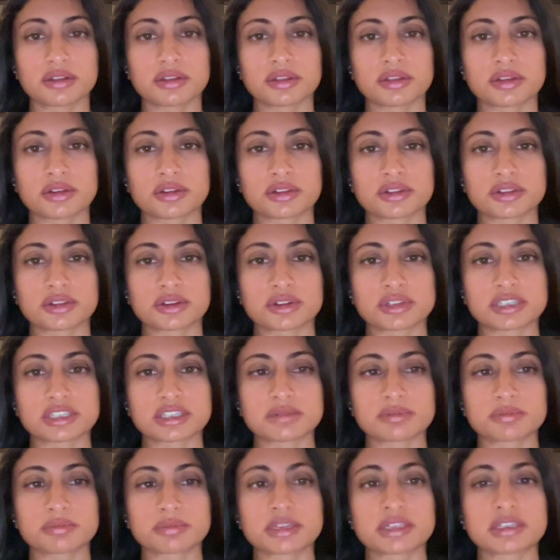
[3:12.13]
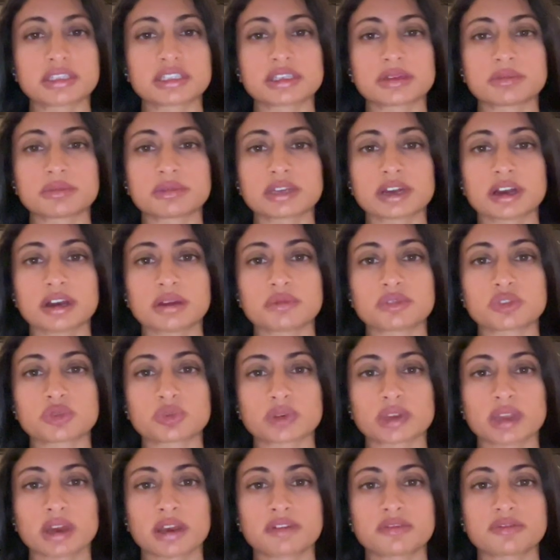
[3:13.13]
There's been some times
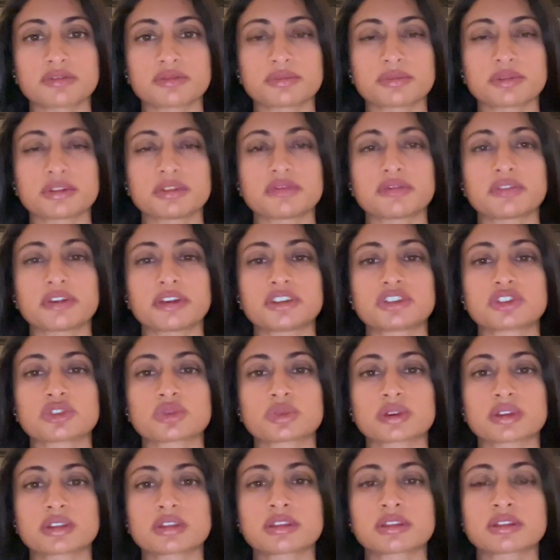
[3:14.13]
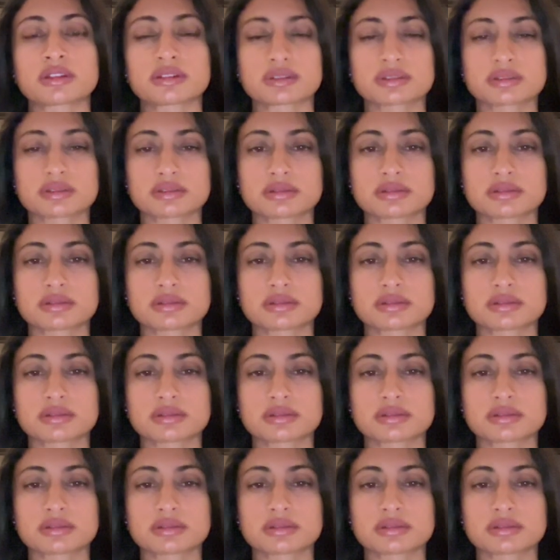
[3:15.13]
when I've been faced with,